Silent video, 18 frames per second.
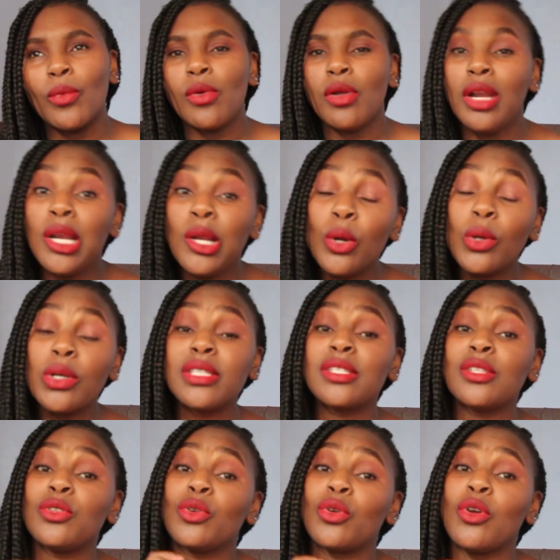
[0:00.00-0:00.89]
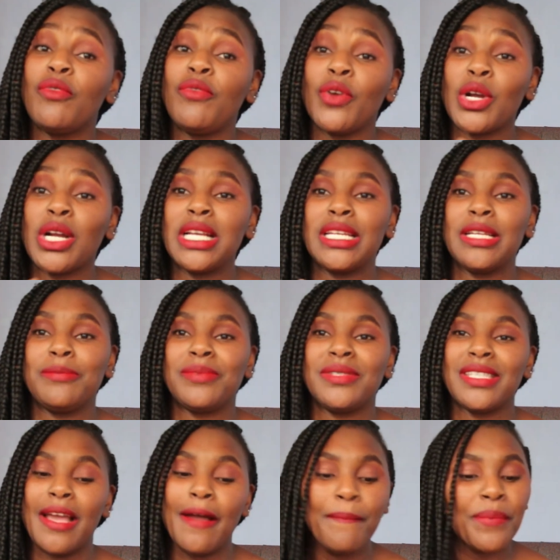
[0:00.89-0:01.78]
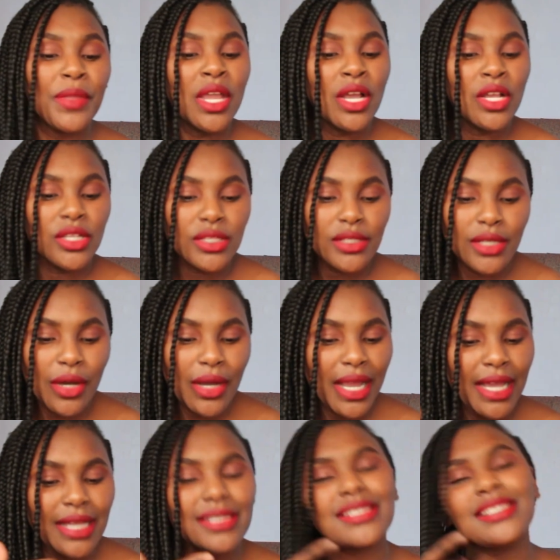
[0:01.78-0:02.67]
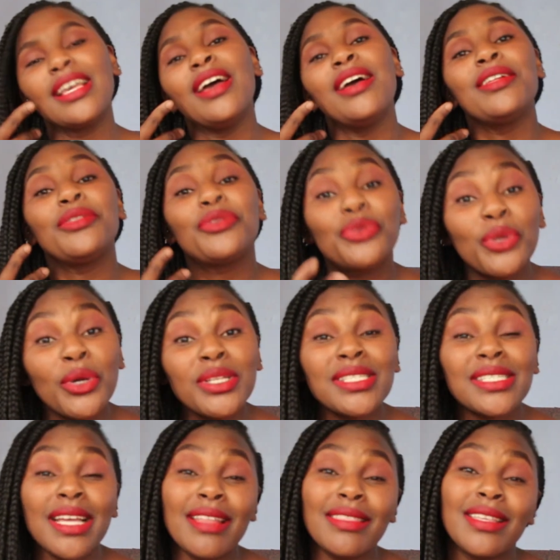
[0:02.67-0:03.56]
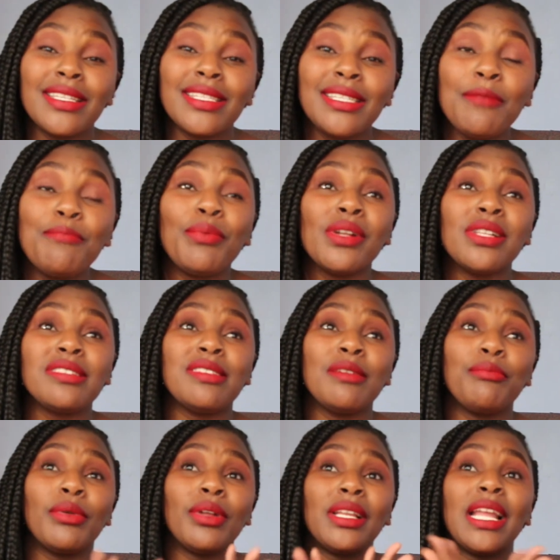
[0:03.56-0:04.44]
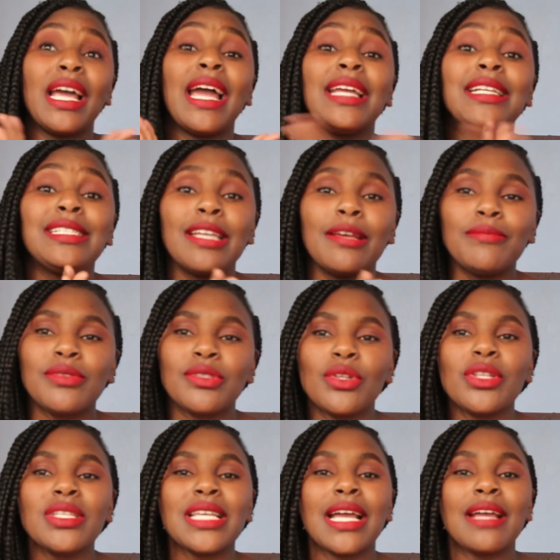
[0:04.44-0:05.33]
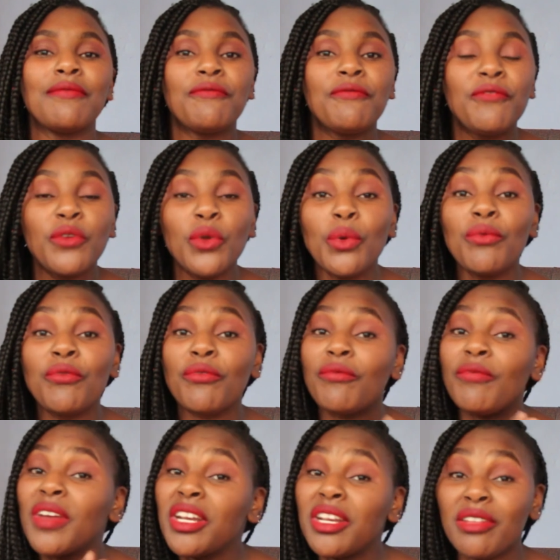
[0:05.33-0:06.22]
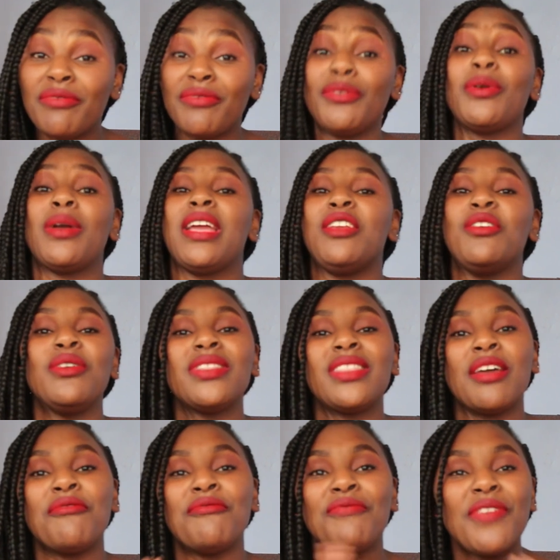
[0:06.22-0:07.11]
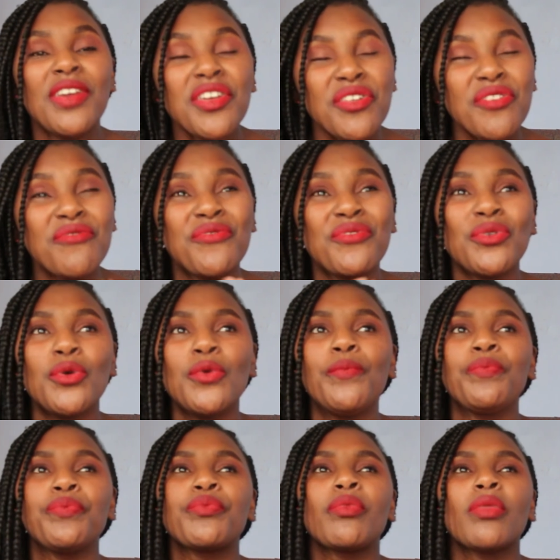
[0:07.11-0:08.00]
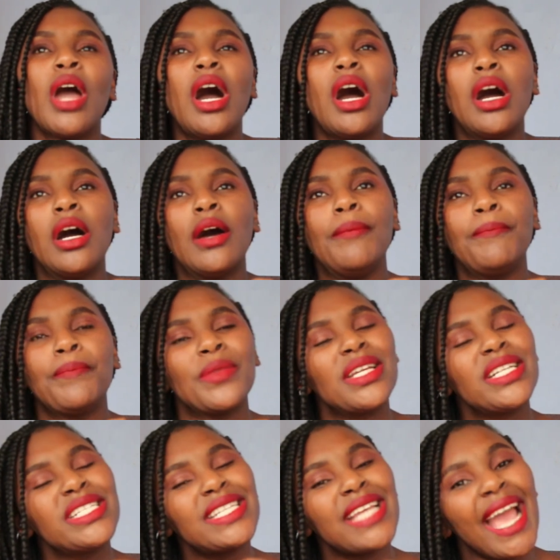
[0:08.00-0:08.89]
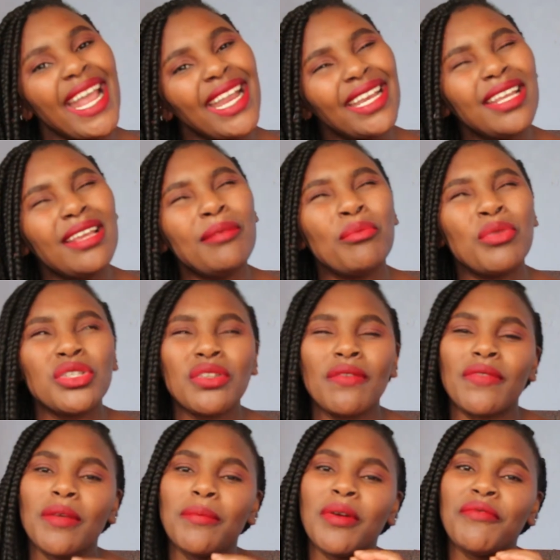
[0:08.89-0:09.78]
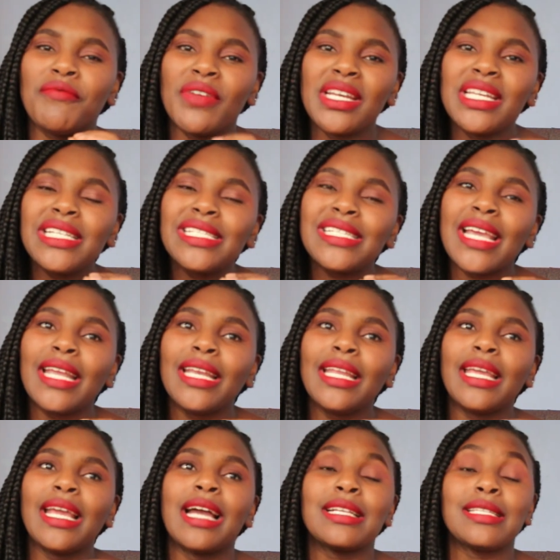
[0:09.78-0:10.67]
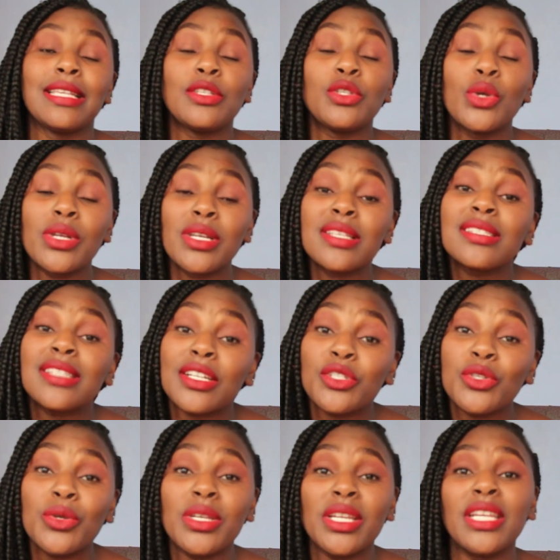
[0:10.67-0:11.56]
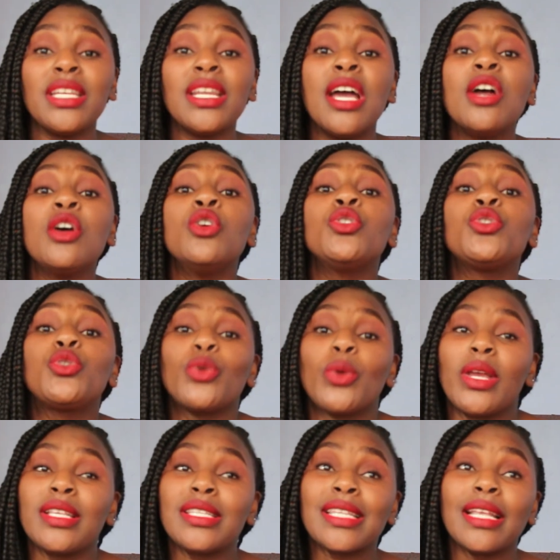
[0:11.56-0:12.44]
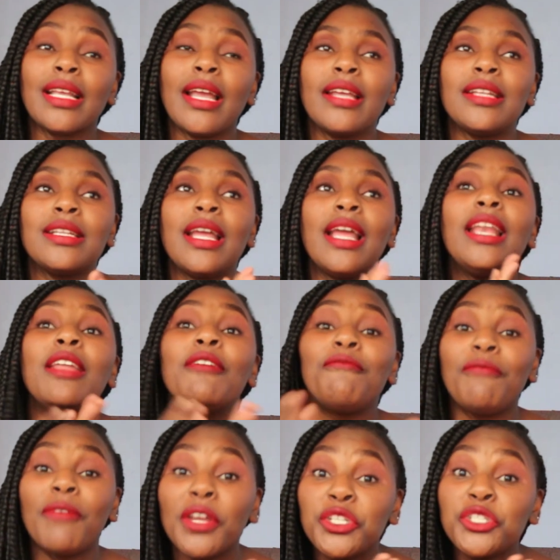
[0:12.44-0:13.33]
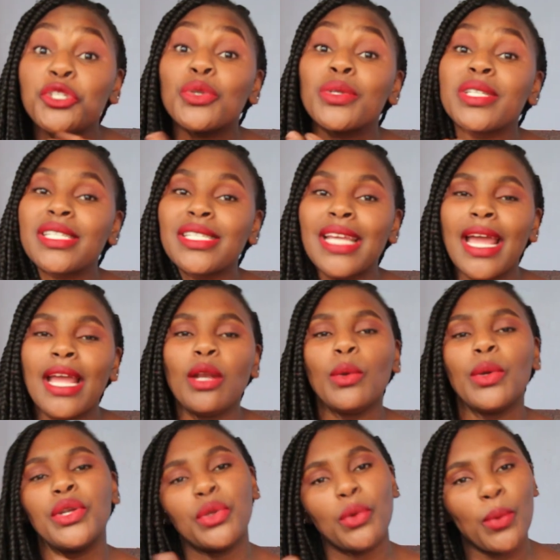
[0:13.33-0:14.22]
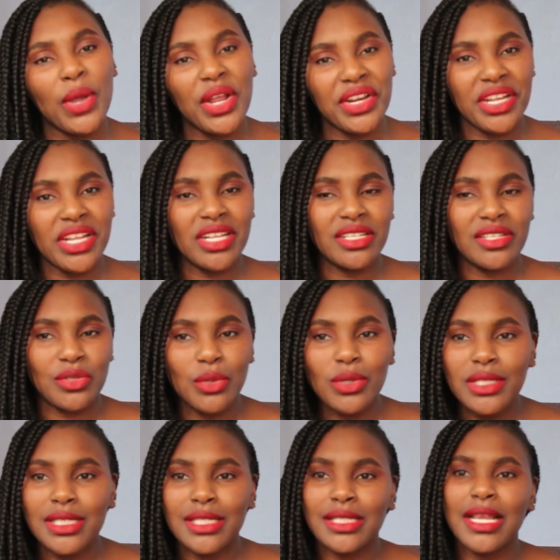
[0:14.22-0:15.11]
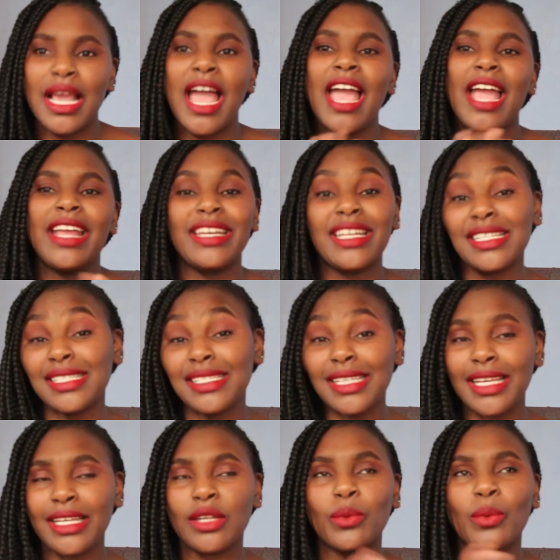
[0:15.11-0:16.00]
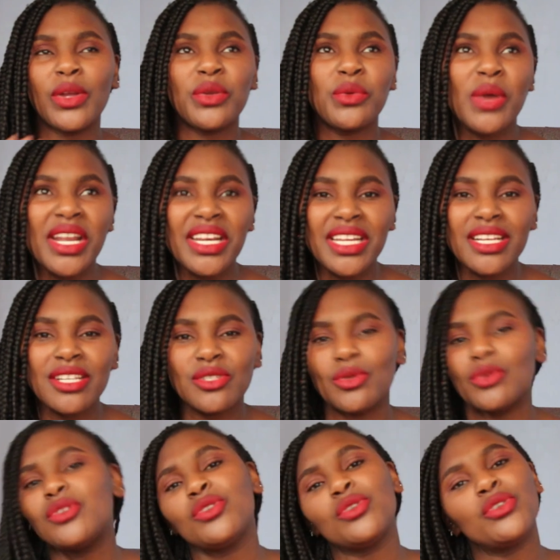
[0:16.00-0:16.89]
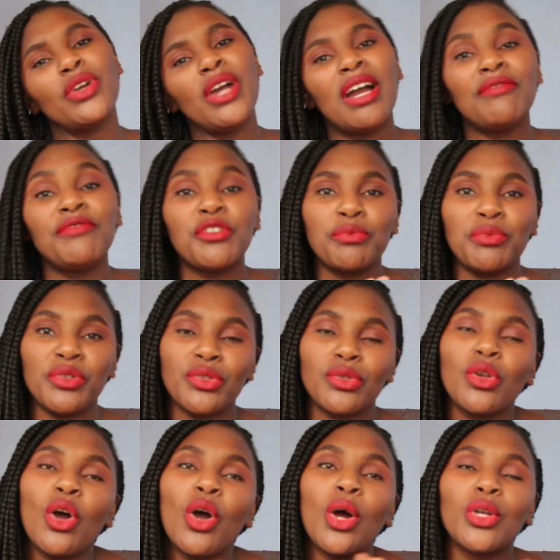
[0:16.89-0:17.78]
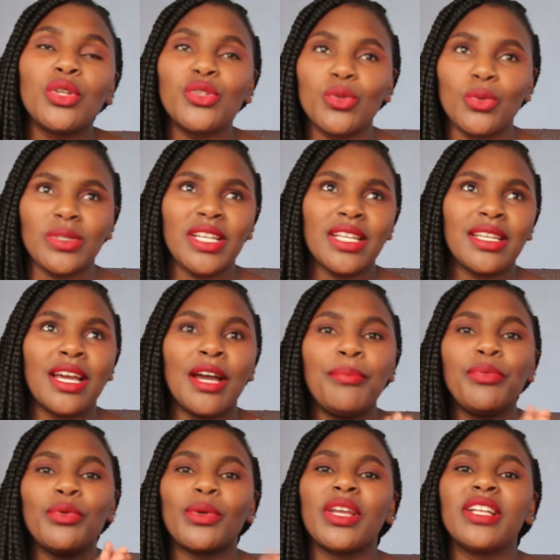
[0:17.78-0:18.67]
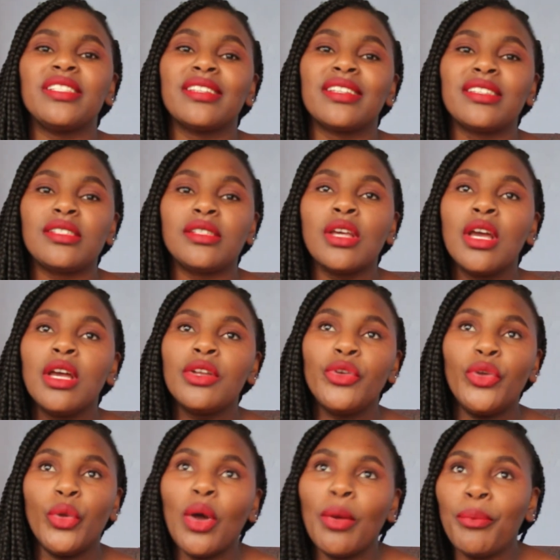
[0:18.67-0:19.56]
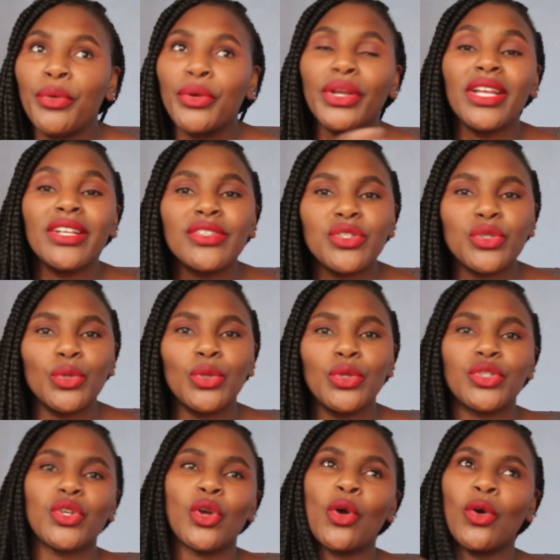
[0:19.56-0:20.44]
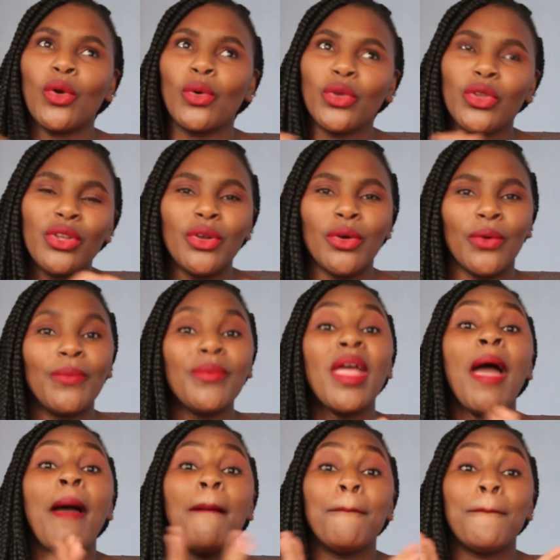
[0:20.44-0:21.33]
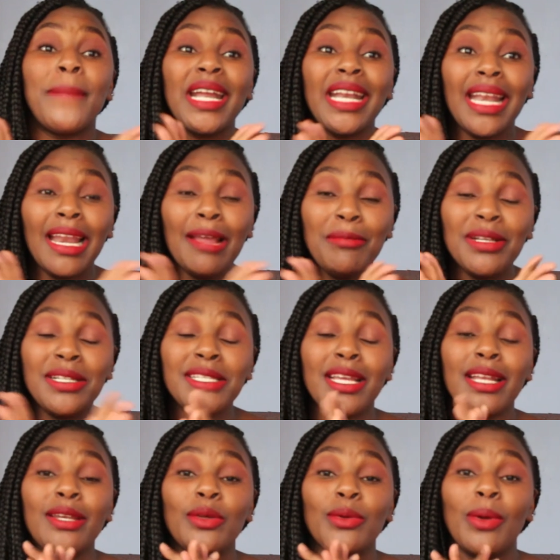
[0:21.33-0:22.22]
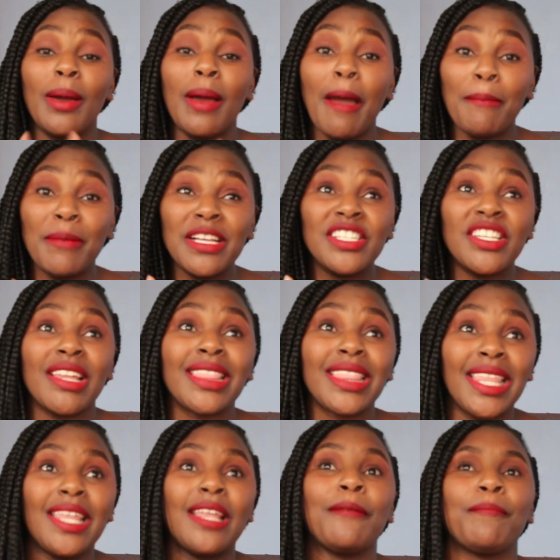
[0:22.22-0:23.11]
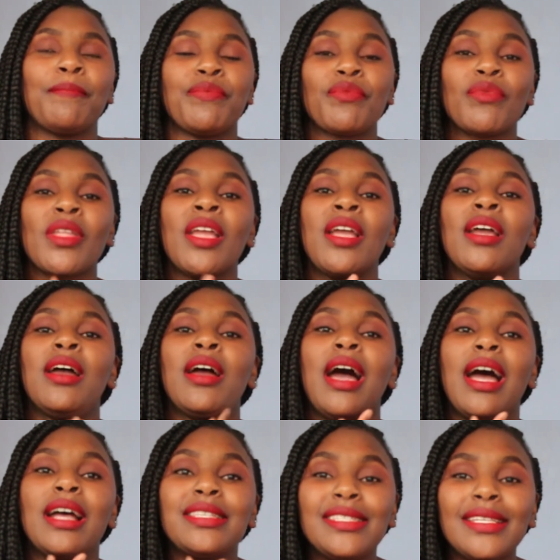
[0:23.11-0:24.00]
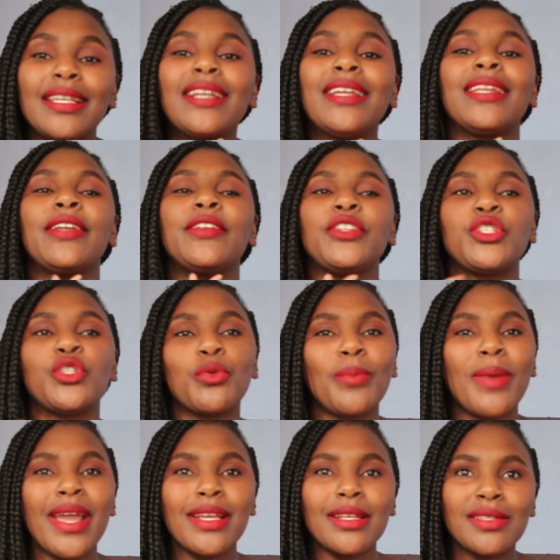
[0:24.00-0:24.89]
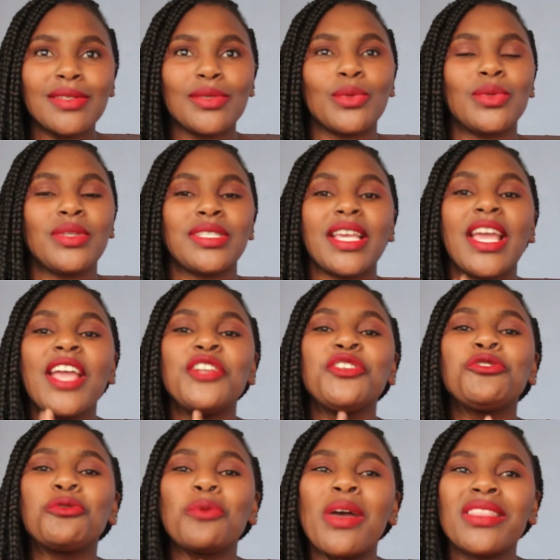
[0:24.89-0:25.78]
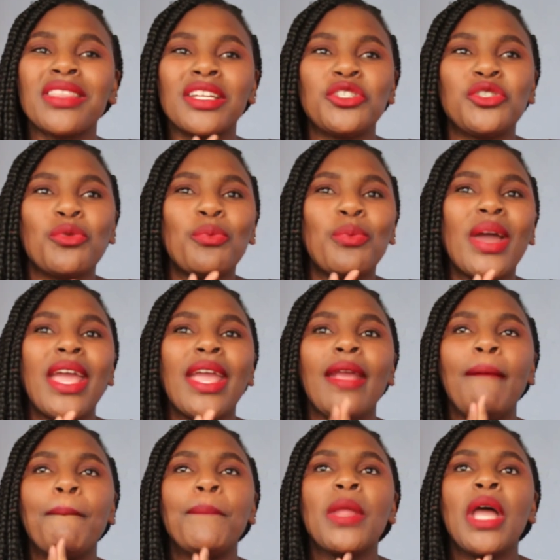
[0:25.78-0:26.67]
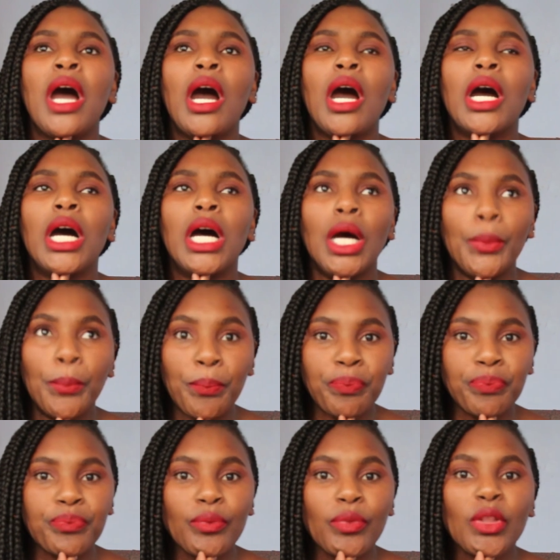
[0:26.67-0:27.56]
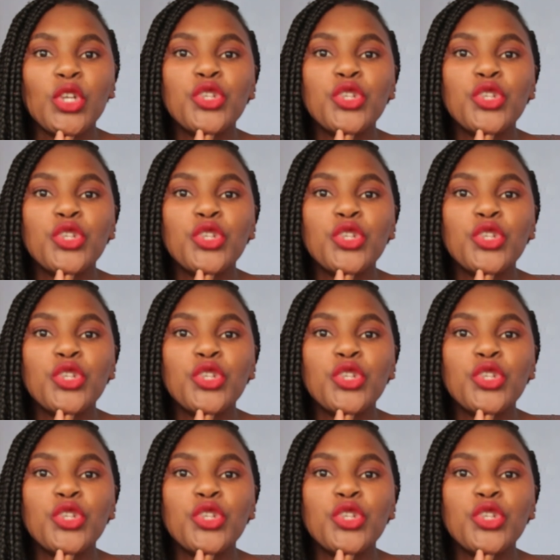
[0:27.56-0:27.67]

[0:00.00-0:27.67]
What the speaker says: looks, you go for clips. Yeah. So guys, those are the simple items. Those are very few. I know there are very few tiny, most of them are very tiny accessories that you need to elevate your style when you're wearing suits. And I said, when you're wearing suits, you don't have to be all suited up. You can just do a broken suit, or, you know. But let me tell you a major thing, a secret to buying suits: ensure that you buy even